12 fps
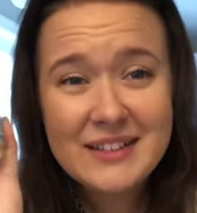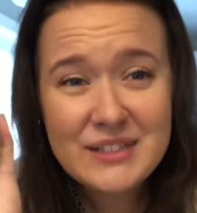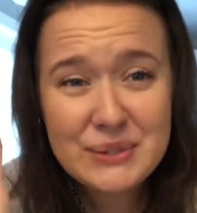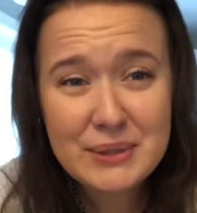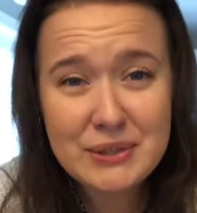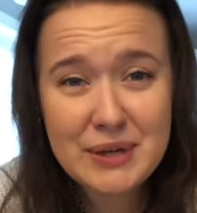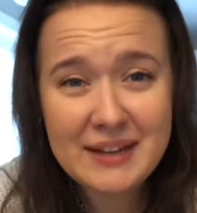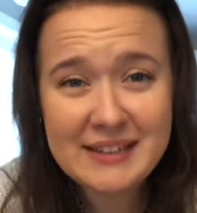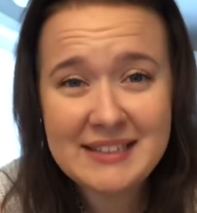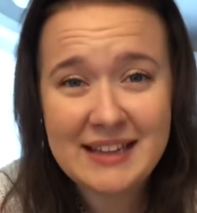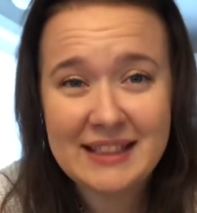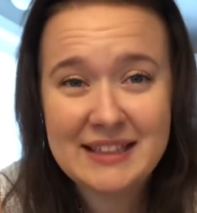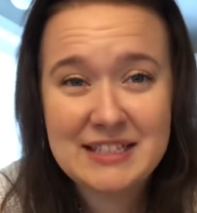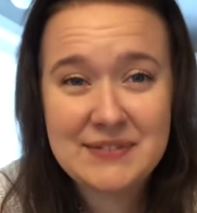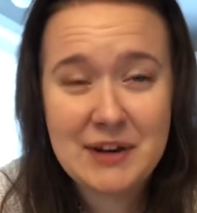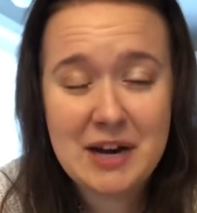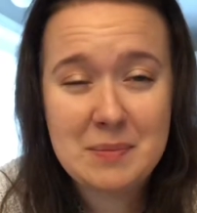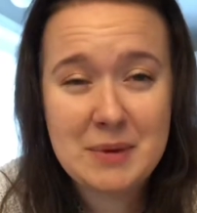So I try not to get these
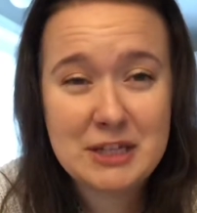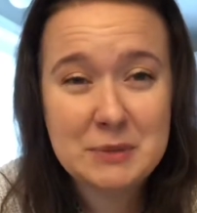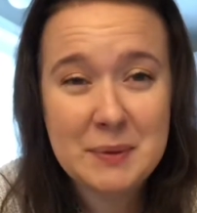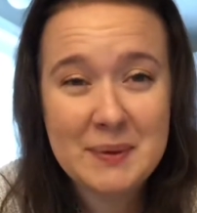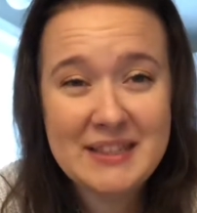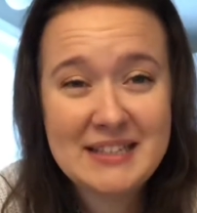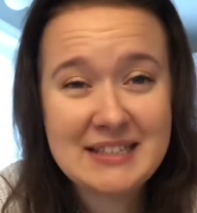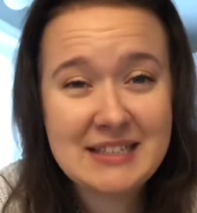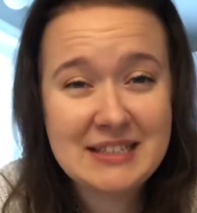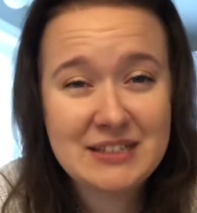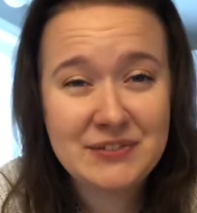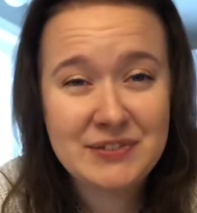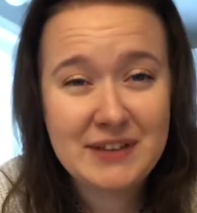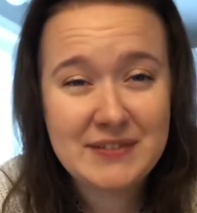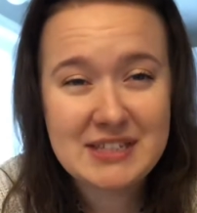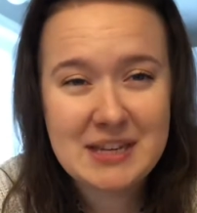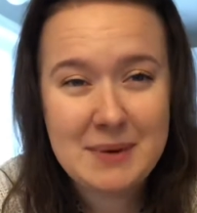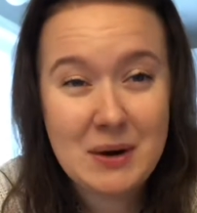very much, but when these seasonal
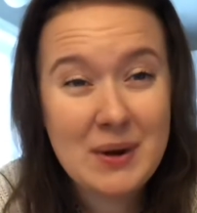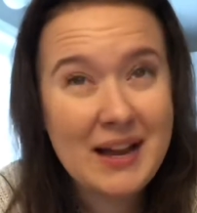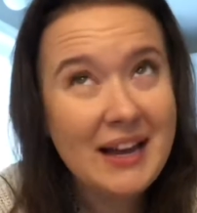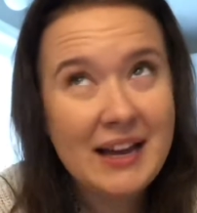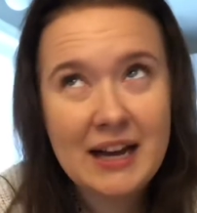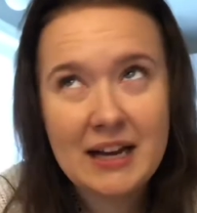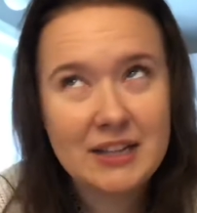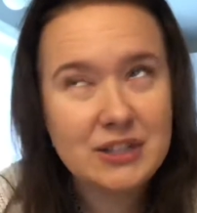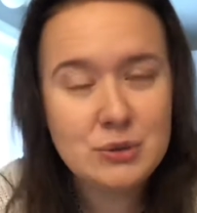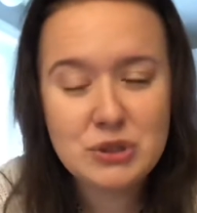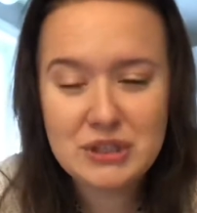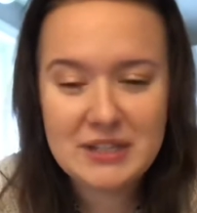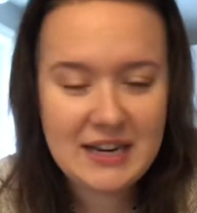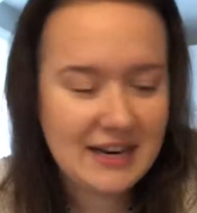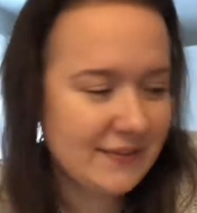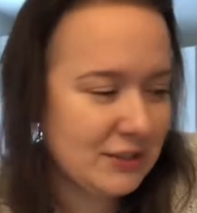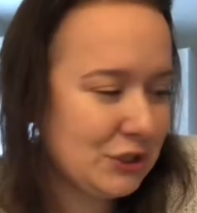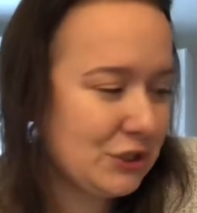flavors come out, I usually
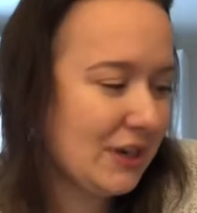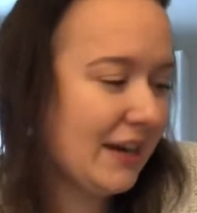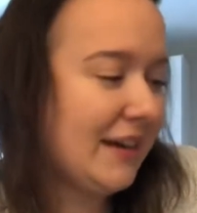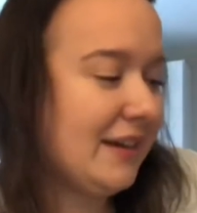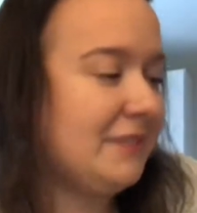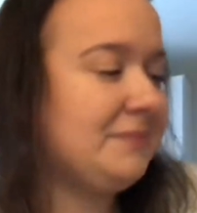have to try it.